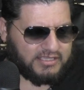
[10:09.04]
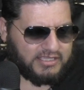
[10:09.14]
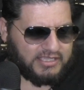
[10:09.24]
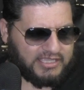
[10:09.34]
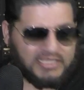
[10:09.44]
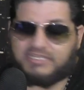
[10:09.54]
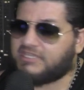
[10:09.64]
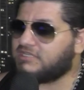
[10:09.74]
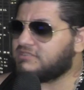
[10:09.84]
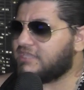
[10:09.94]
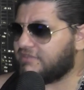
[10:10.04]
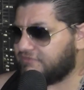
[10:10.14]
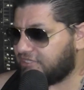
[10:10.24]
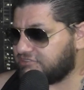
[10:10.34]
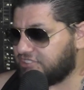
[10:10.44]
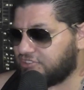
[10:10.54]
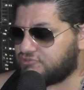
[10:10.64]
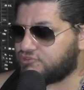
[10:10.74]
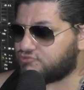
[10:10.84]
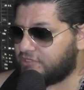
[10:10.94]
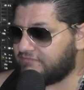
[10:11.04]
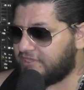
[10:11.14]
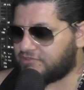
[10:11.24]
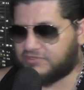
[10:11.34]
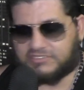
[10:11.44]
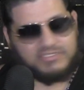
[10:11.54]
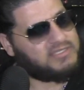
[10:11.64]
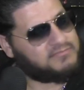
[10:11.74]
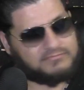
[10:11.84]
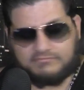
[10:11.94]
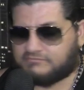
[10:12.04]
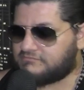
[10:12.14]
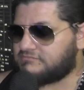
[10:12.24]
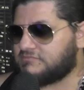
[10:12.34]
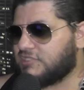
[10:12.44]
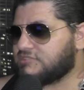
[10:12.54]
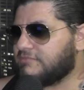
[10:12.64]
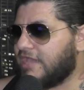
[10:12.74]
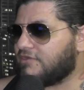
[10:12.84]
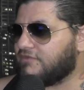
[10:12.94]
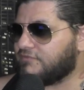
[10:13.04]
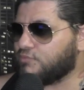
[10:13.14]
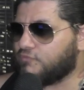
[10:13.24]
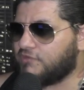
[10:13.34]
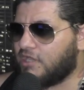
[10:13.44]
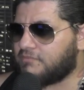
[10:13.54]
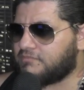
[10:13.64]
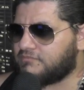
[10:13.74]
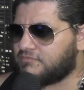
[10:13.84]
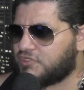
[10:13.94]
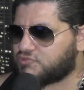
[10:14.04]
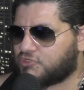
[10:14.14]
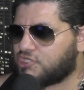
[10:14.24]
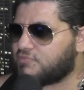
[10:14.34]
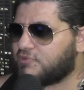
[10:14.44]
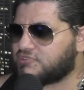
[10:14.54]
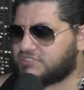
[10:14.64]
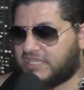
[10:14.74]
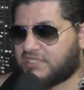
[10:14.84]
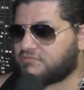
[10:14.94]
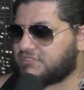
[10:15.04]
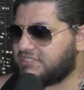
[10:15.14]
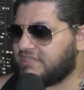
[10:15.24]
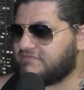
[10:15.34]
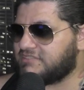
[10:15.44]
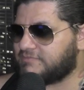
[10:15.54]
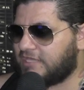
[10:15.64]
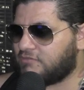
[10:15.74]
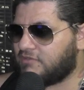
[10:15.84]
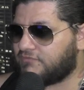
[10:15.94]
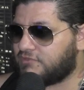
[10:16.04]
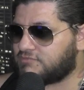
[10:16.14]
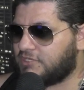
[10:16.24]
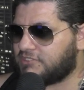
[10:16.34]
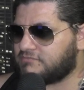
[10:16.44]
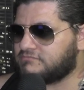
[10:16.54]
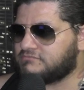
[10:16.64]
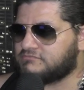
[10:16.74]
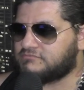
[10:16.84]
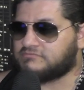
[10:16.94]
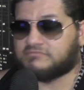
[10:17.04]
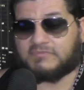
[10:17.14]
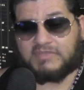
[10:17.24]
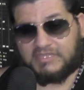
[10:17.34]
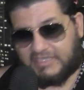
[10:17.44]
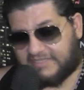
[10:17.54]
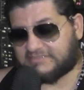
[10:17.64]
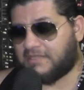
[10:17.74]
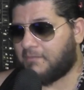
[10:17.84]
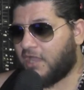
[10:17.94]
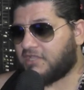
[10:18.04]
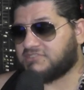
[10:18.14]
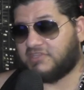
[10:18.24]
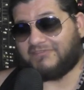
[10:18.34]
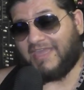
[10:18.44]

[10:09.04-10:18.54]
Ilia, if he continues to string victories, doesn't matter if he moved up. There's one other person that can really give this man a run for his money. Islam Makhachev.